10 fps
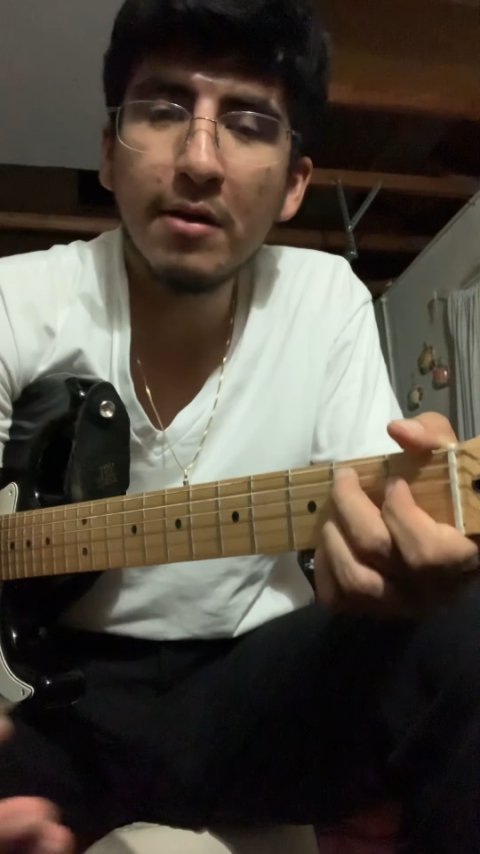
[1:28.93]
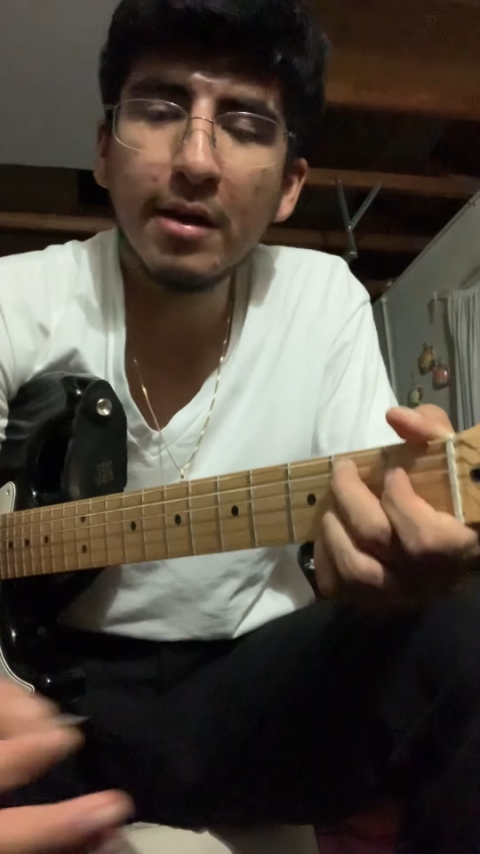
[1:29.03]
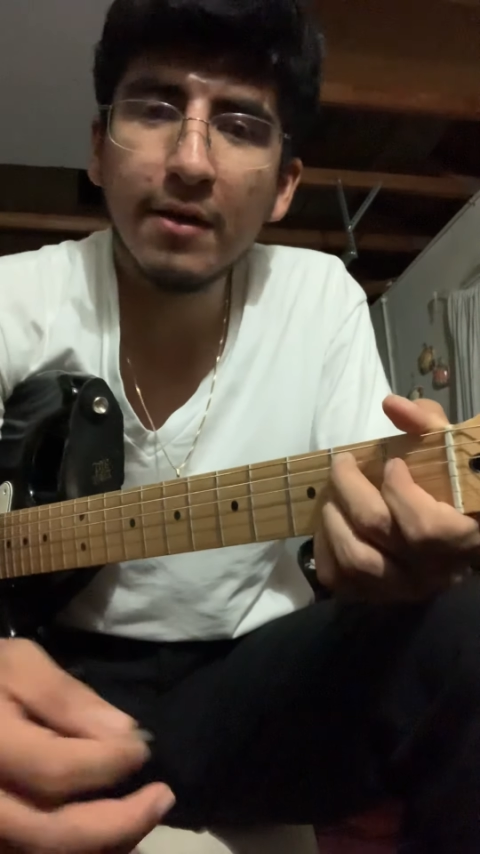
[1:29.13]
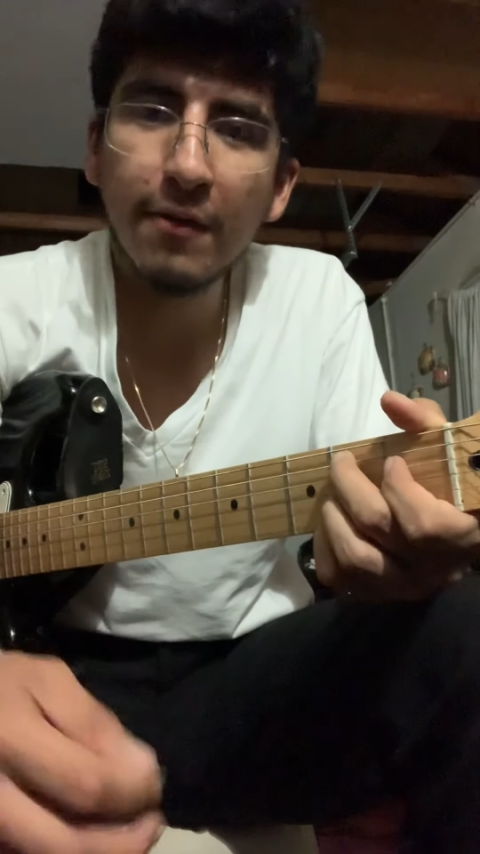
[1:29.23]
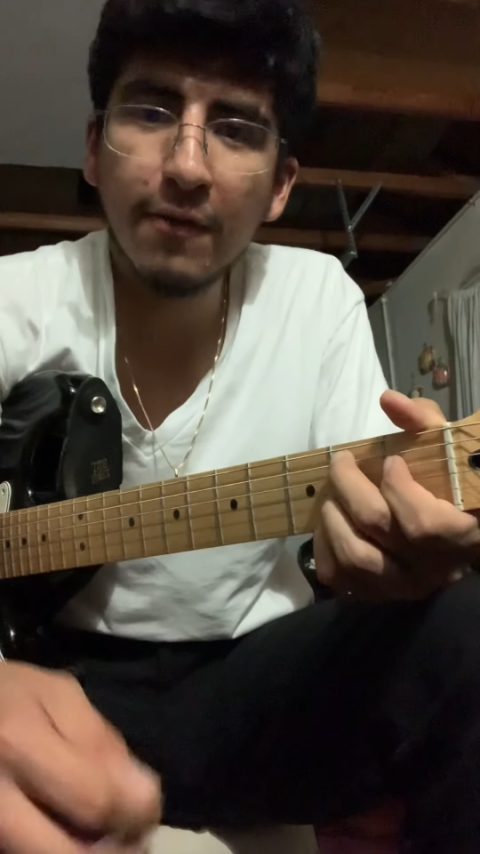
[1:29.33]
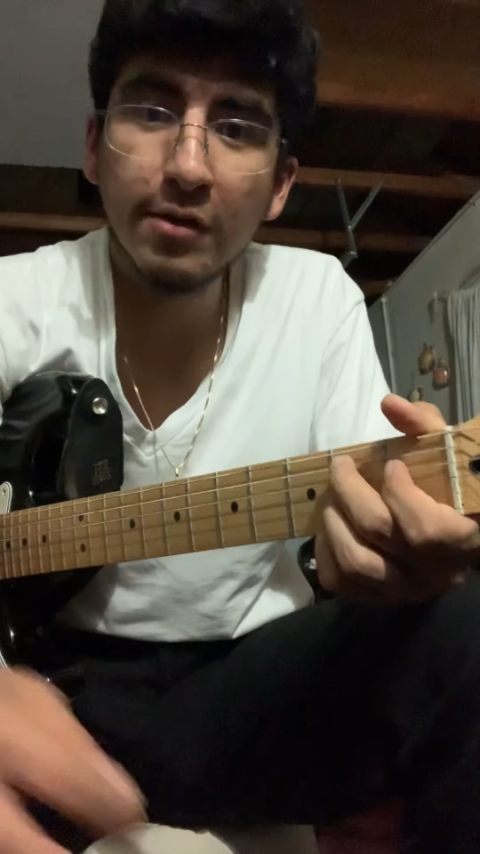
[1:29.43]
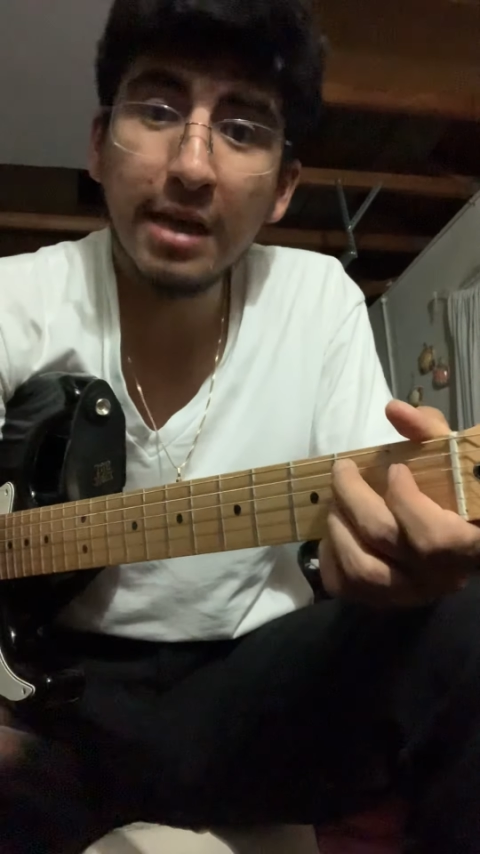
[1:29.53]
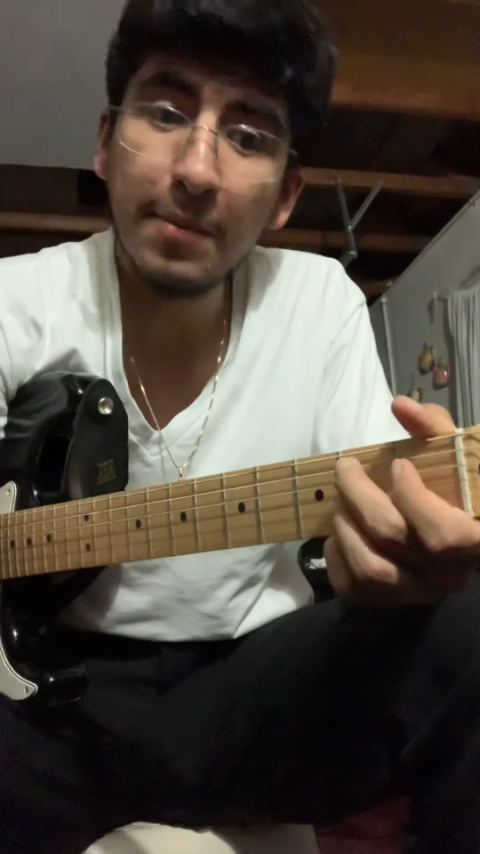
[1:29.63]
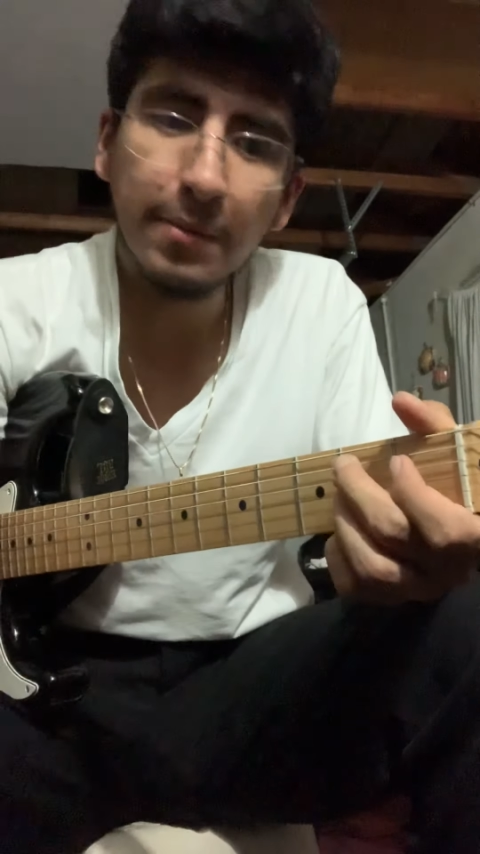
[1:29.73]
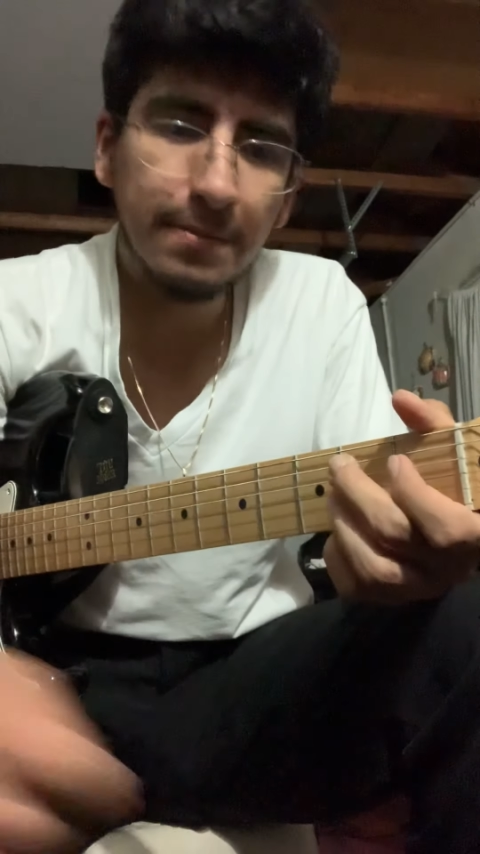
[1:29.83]
Like, for
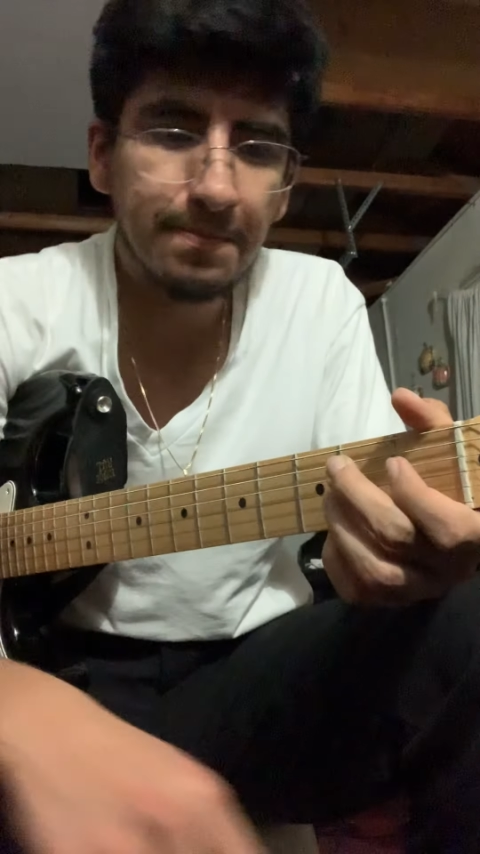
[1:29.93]
example,